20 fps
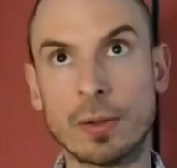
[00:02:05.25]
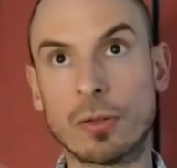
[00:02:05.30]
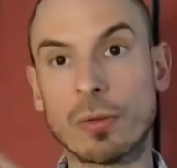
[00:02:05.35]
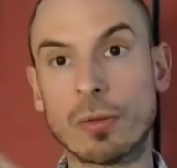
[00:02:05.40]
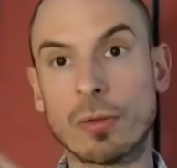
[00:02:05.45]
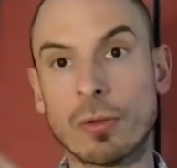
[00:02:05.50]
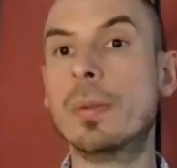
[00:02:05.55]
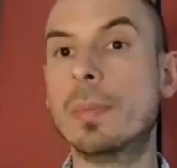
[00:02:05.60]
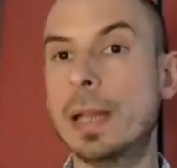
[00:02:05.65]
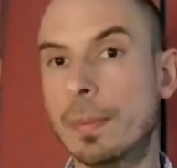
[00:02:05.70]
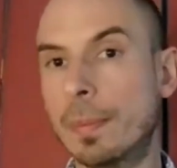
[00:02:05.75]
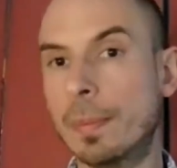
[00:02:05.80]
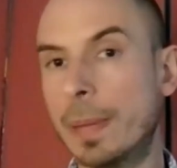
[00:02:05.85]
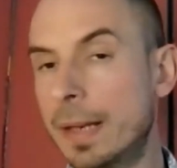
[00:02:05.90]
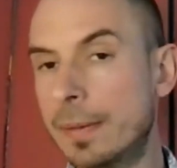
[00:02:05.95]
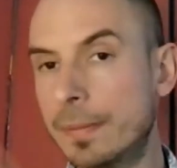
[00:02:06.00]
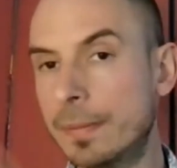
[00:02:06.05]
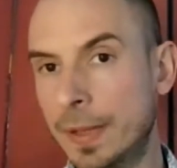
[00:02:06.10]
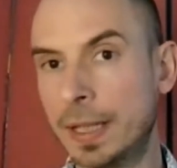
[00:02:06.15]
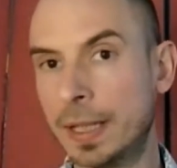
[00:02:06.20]
throw them in the
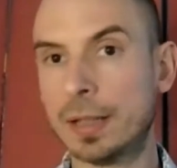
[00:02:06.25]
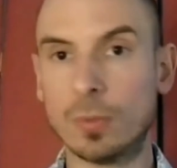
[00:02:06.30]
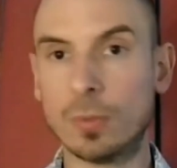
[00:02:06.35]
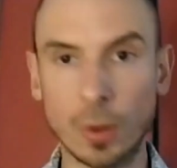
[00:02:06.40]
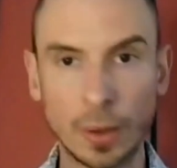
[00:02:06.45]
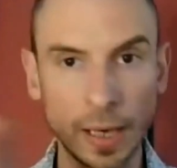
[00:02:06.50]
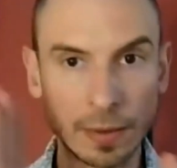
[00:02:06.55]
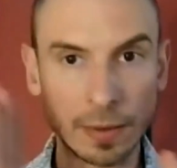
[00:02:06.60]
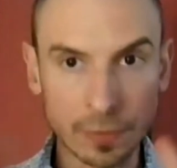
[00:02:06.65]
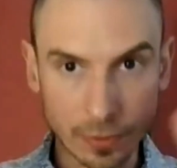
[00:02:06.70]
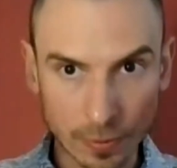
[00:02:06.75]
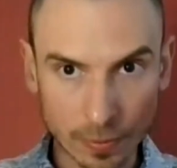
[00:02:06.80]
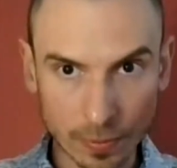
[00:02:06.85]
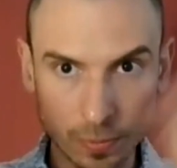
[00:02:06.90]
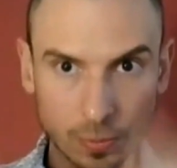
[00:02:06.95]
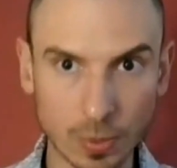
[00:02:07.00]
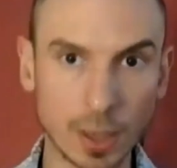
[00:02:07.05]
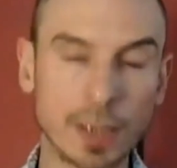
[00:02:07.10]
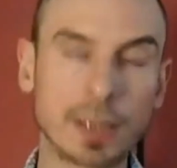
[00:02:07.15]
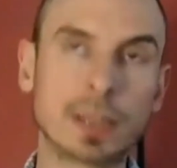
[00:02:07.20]
bin, whatever
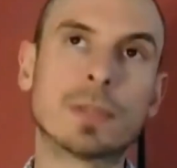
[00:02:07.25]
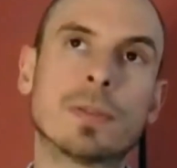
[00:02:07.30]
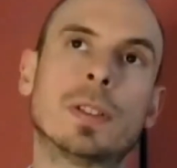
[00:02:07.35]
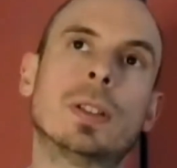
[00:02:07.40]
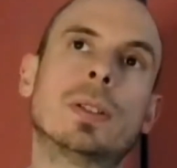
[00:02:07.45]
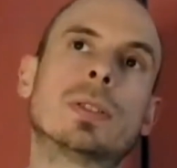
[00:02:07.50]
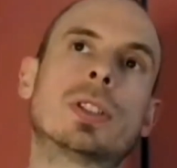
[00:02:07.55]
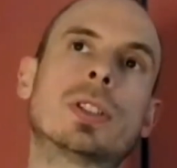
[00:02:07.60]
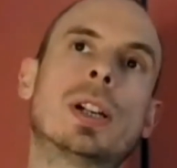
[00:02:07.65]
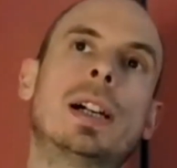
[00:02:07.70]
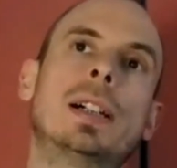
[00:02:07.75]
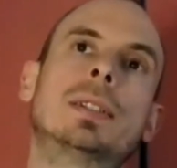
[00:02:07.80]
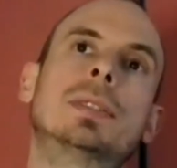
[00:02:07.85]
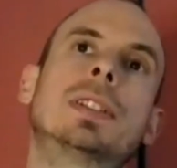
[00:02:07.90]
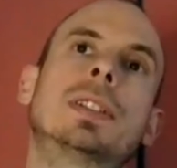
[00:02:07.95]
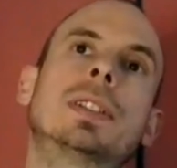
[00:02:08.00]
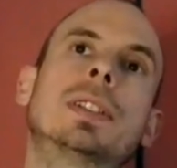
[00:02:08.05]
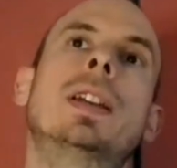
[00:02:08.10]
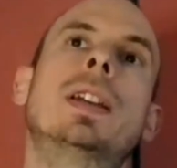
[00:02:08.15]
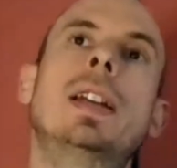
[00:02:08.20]
works for your child.